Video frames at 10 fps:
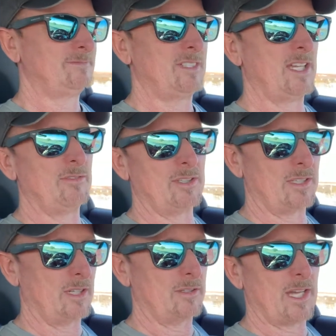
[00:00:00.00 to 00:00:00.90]
Even
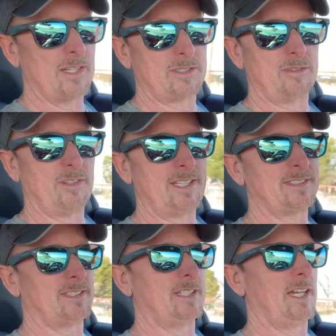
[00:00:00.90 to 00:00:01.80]
the SUVs
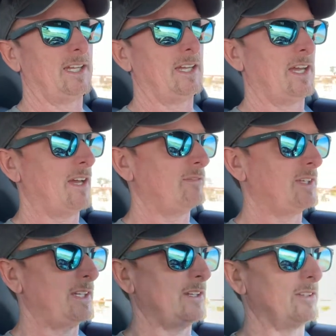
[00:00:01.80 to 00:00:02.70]
today have
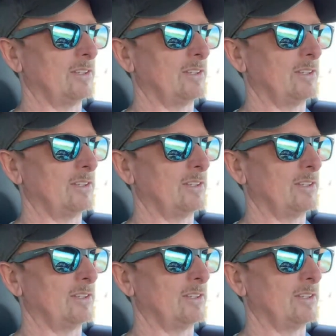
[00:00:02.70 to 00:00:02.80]
key on